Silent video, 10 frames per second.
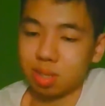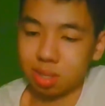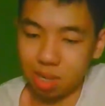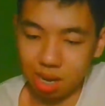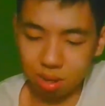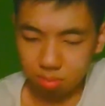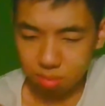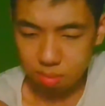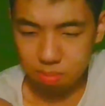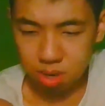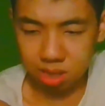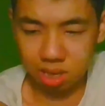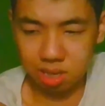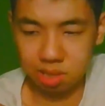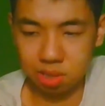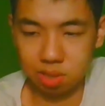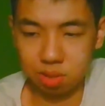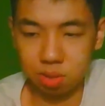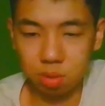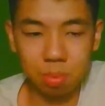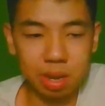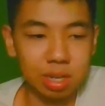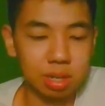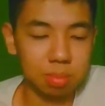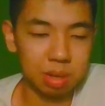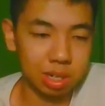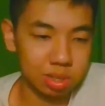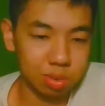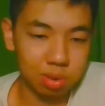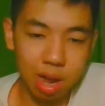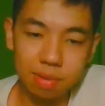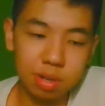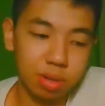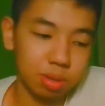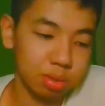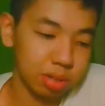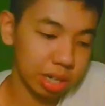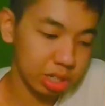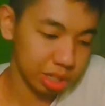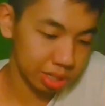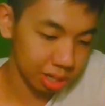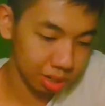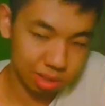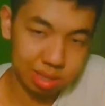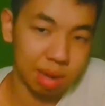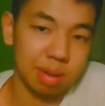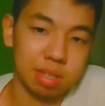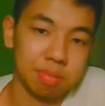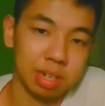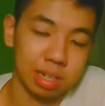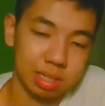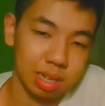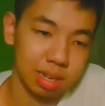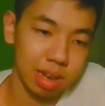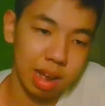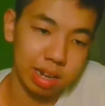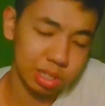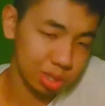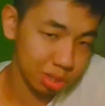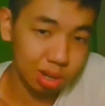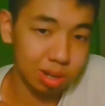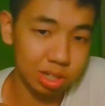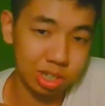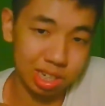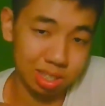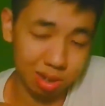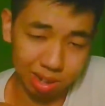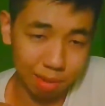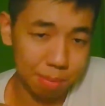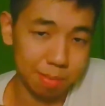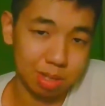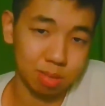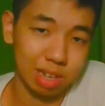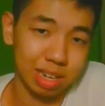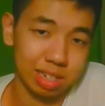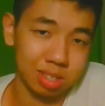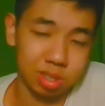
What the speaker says: Yeah, because you never know, you can just hurt someone's feelings like that, and it's not just hurting people's feelings.